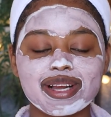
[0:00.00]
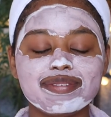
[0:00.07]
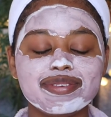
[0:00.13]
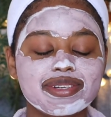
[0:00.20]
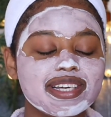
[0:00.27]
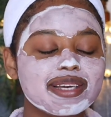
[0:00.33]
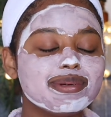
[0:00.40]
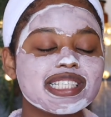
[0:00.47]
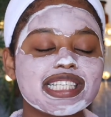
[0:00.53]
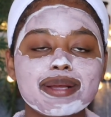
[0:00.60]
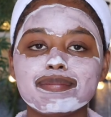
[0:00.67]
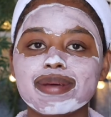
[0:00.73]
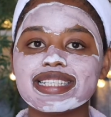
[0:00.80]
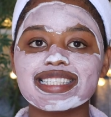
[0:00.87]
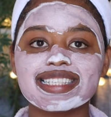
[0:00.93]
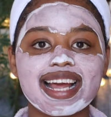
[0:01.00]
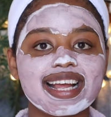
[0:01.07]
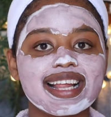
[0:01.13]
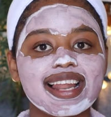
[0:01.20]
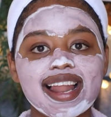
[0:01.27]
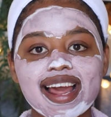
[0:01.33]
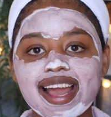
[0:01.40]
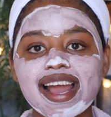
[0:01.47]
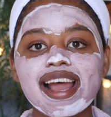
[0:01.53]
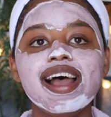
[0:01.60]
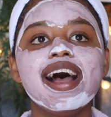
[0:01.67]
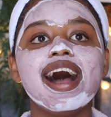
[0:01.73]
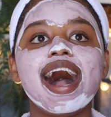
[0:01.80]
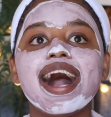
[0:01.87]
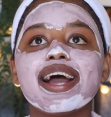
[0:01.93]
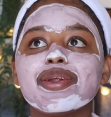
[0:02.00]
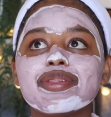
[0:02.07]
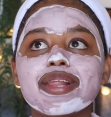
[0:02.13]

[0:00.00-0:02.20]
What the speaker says: If you give me some bentonite clay, I know